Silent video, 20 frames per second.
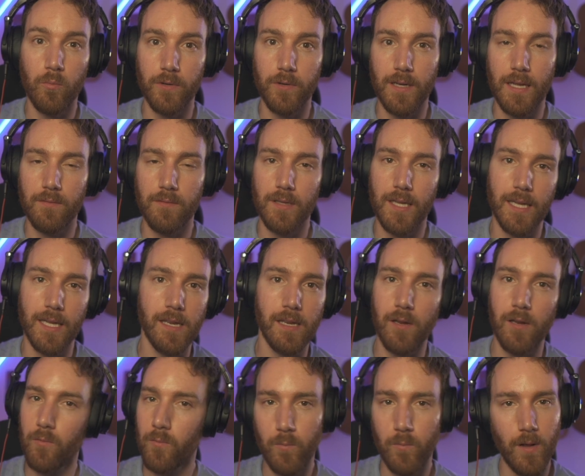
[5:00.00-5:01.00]
level, like
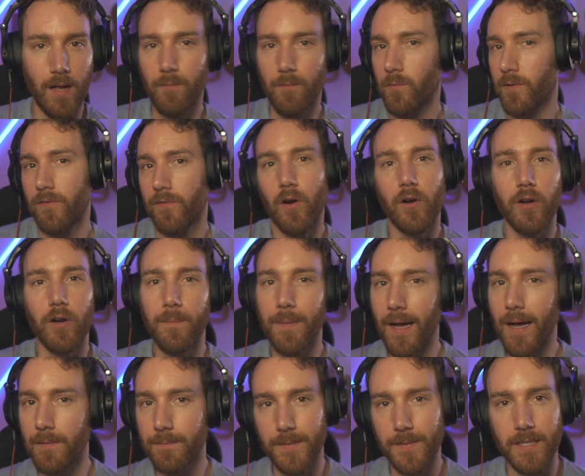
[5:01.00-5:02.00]
we've heard
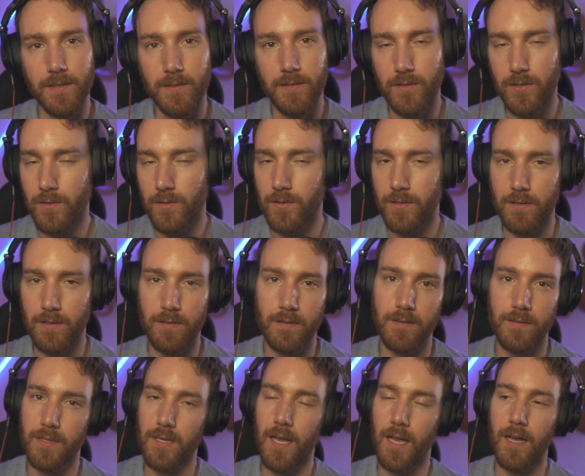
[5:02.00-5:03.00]
about
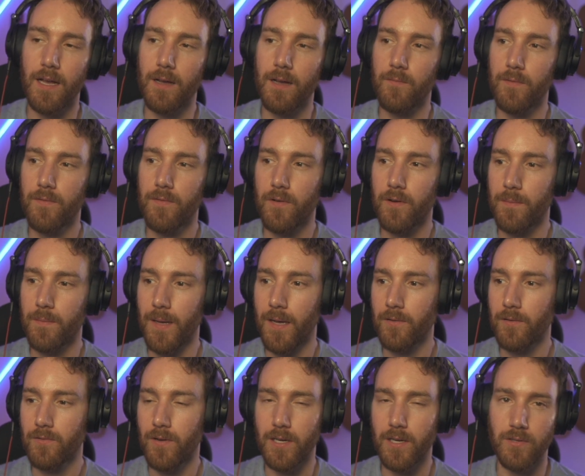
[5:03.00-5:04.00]
institutions, we've heard
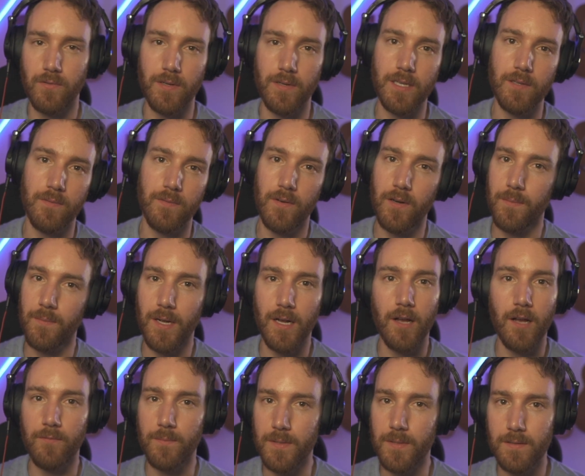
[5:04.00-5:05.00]
about treasuries, we've heard about
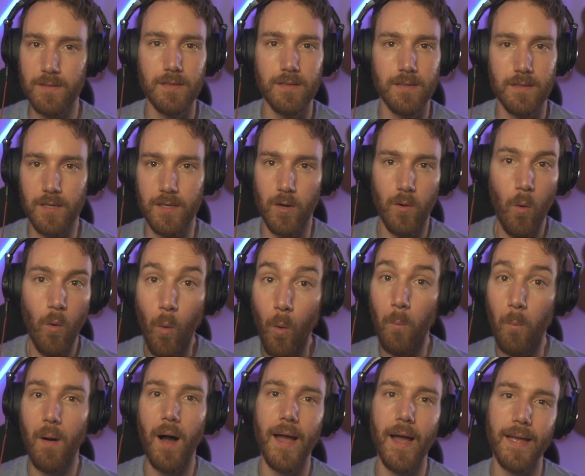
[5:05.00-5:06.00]
governments, all
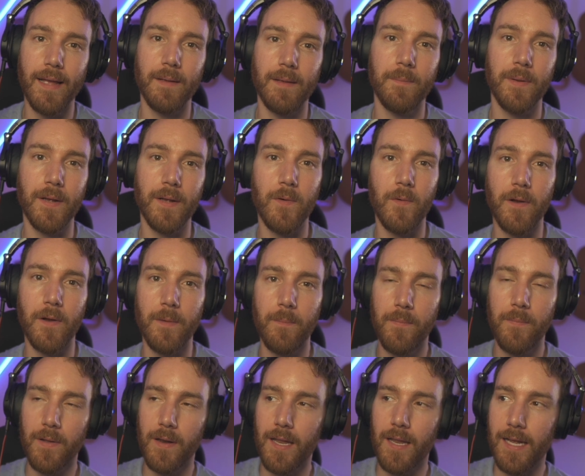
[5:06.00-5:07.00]
buying Bitcoin.
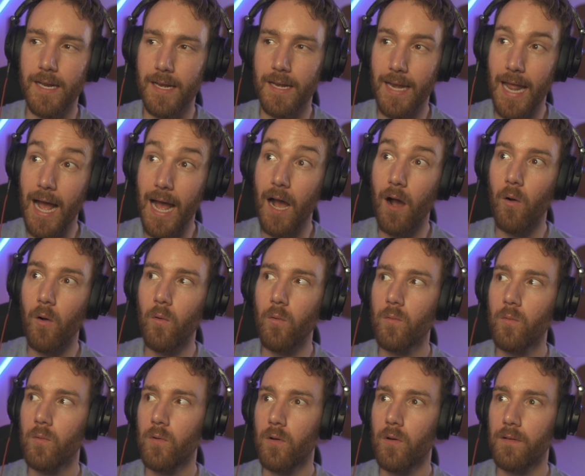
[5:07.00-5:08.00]
But like now
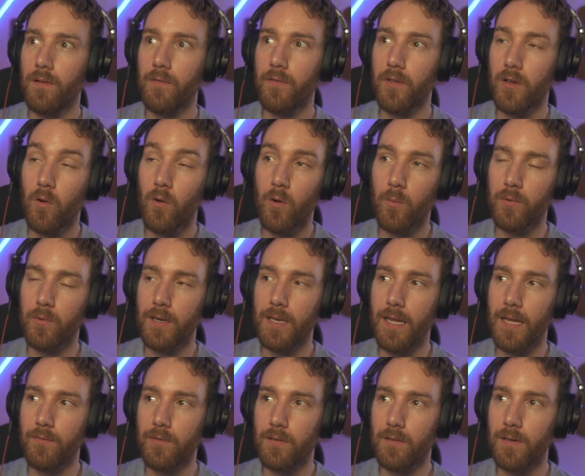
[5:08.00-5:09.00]
on the corporate
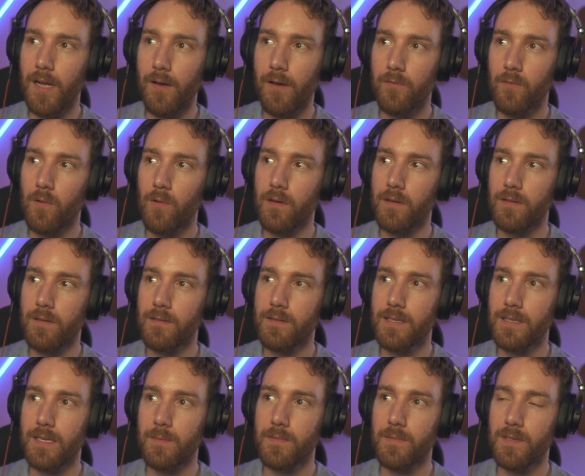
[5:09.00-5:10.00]
level, everyone
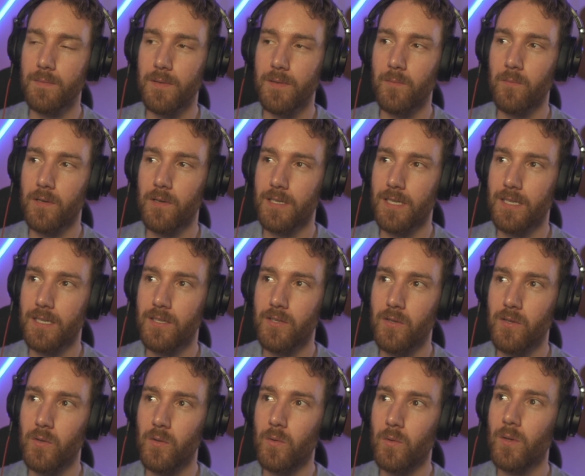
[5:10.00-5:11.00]
seems to be wanting
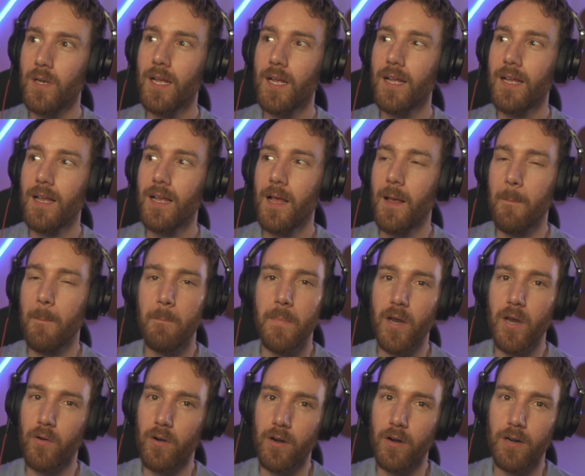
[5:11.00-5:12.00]
to
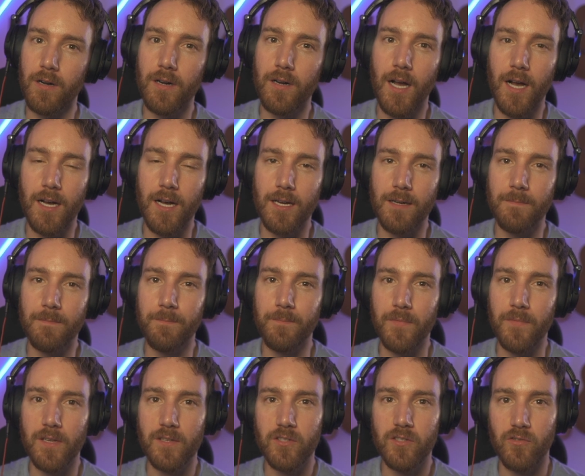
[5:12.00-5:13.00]
mirror
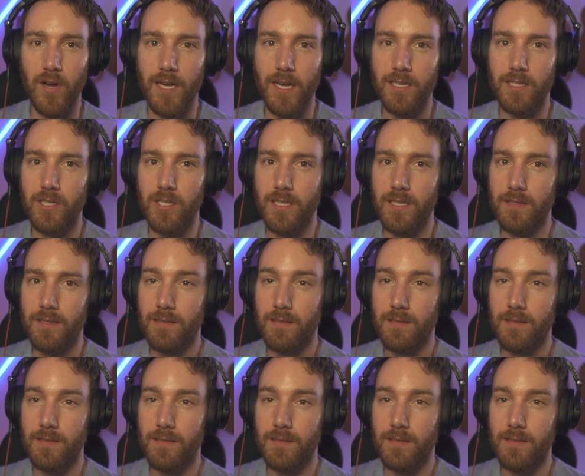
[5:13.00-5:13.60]
strategy.